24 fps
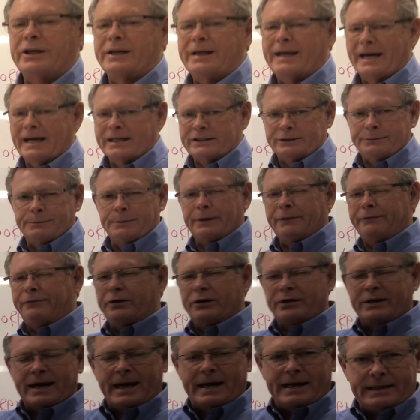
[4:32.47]
a guesstimate if
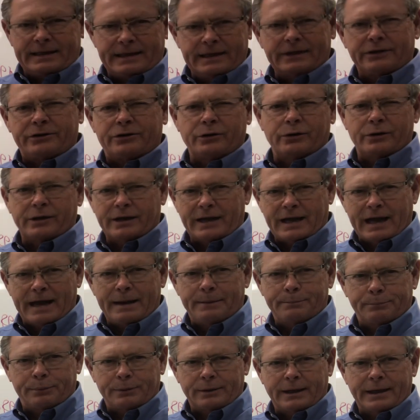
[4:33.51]
you can't get to a
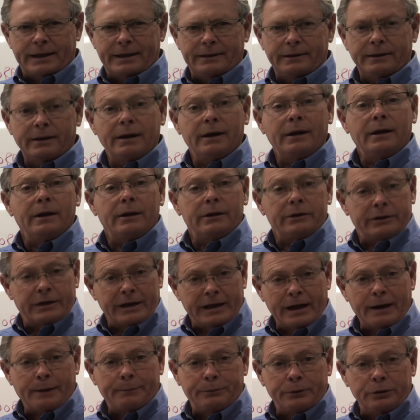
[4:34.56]
nameplate to
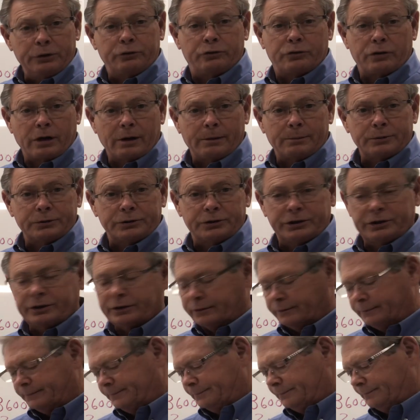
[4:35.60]
help you
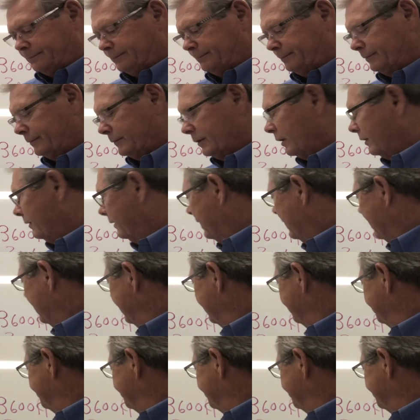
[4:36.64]
troubleshoot, all right?